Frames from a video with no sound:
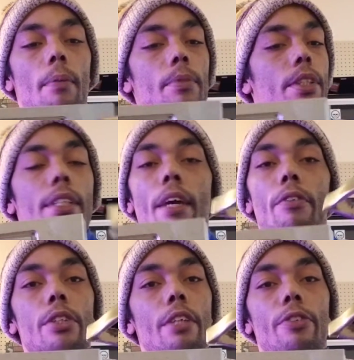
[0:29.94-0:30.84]

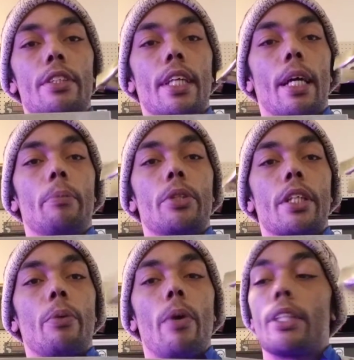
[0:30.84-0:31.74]
Several different types. You're
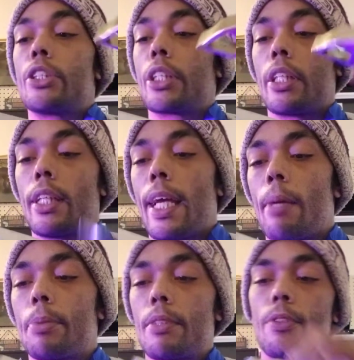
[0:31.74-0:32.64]
going to want your
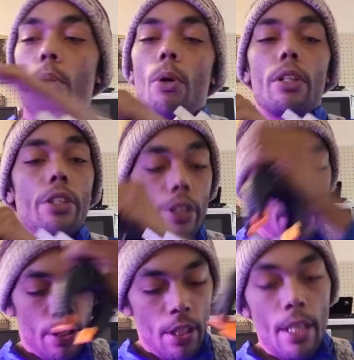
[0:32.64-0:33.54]
clamps, of course.
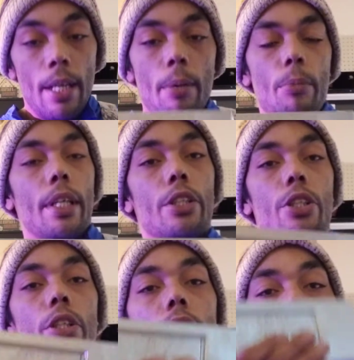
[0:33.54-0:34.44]
Make
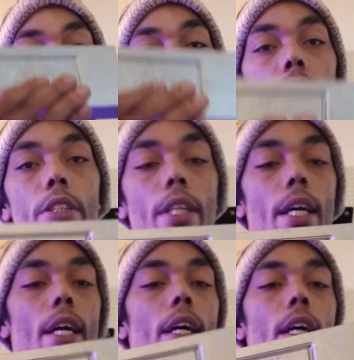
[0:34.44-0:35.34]
sure that
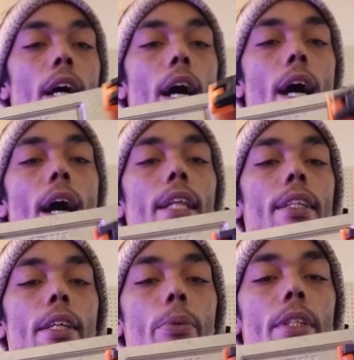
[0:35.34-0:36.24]
your hot
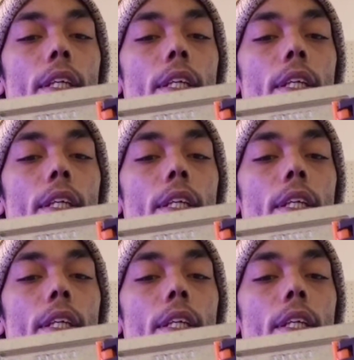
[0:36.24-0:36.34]
liquid